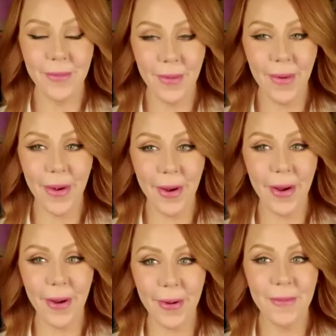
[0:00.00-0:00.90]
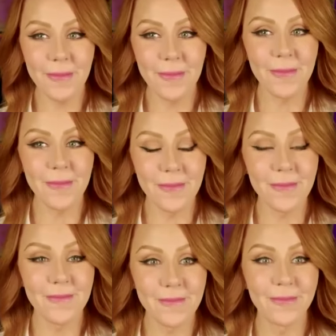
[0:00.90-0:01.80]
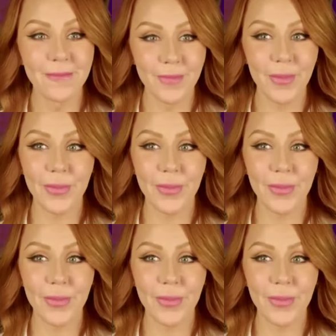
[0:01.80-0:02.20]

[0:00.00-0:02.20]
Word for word: And uh-huh. then, oh, that's so crazy!